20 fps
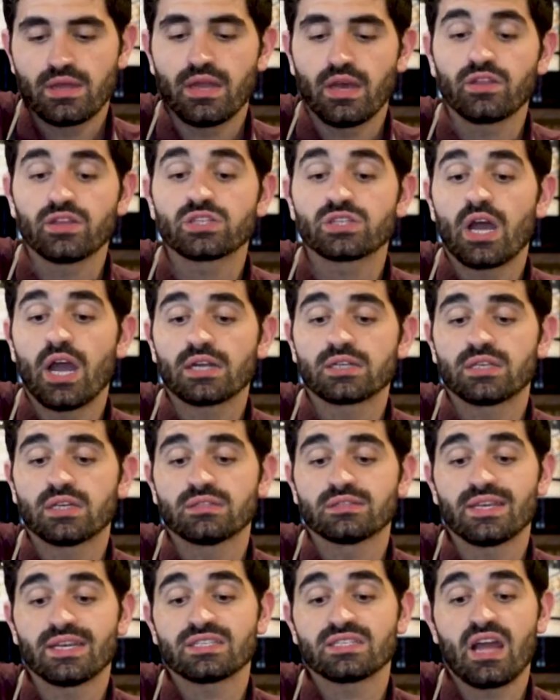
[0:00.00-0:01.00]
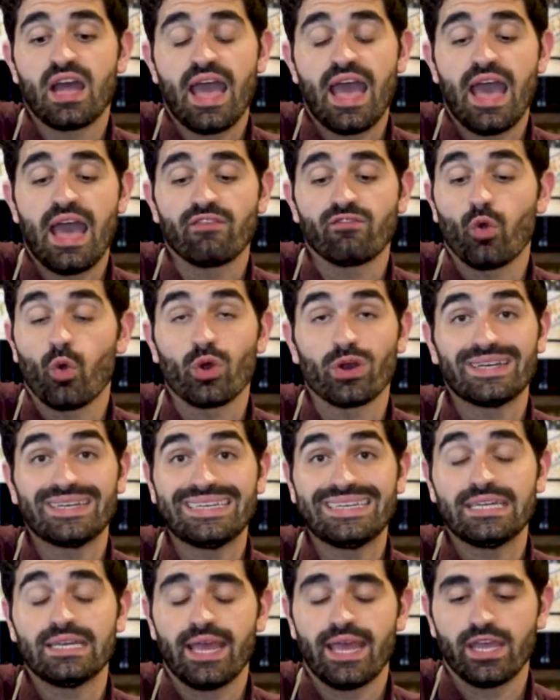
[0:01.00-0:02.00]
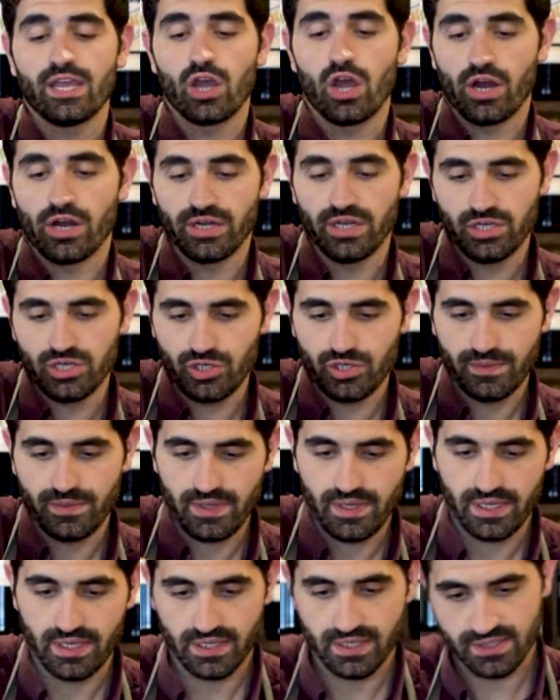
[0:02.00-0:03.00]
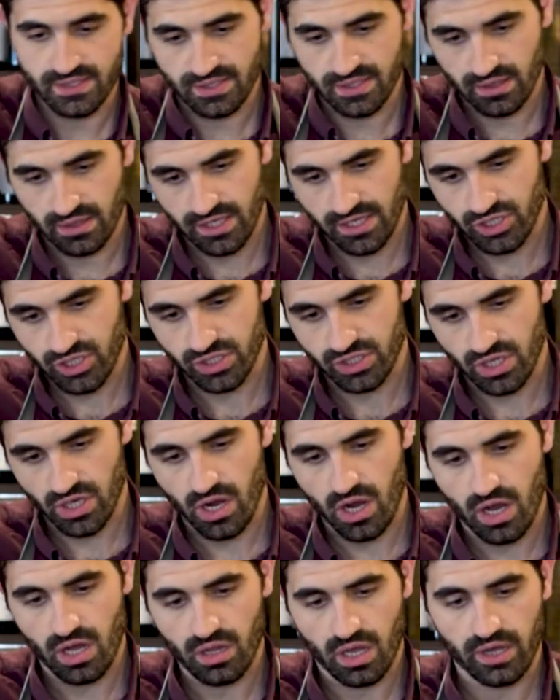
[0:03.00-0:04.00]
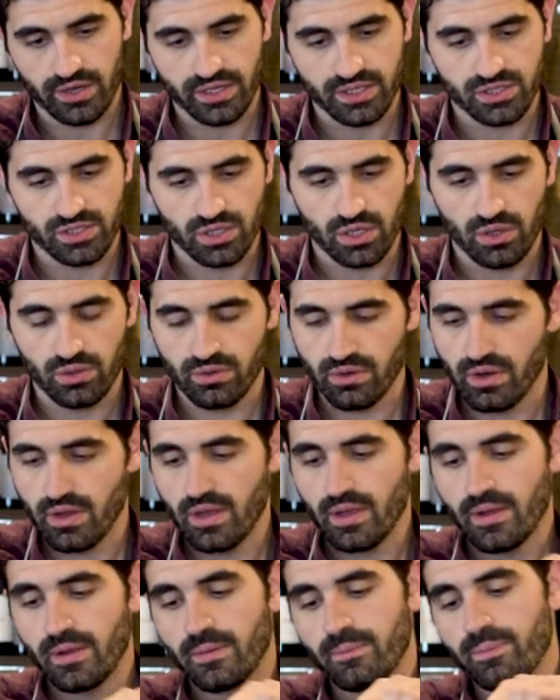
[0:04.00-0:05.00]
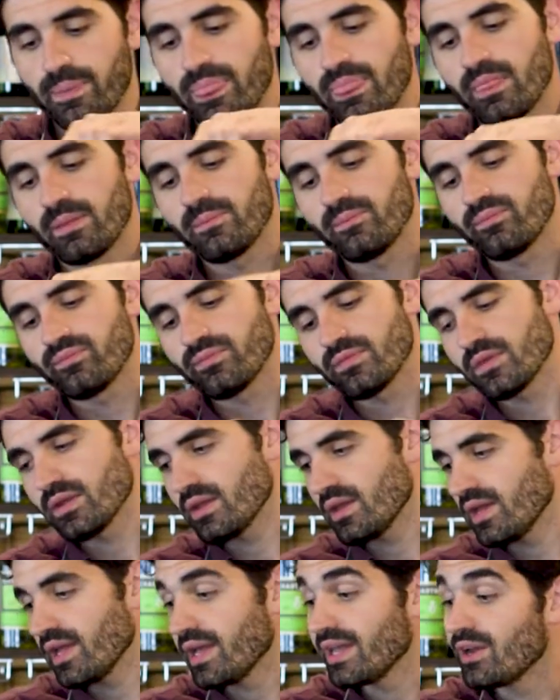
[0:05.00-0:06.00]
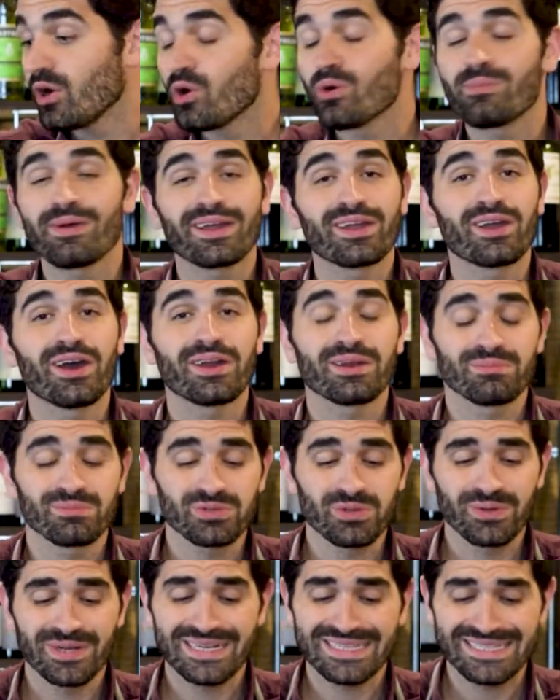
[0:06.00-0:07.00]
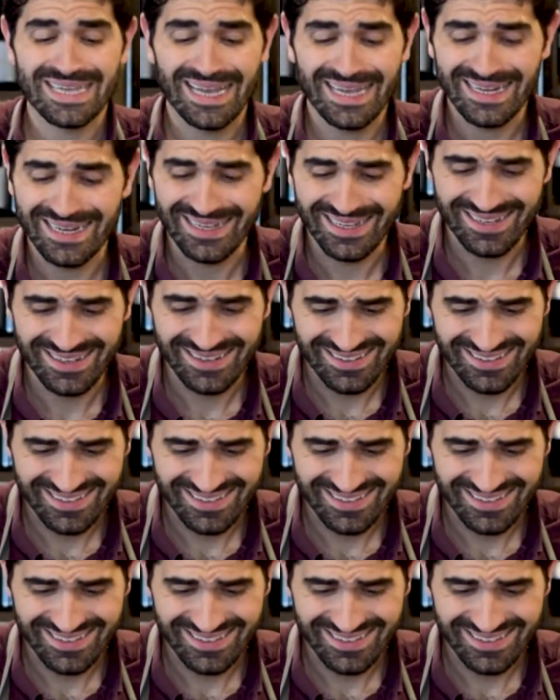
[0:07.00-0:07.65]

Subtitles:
Now this cocktail does not have or need a garnish. It is delicious all on its own. And oh my God, I'm so excited.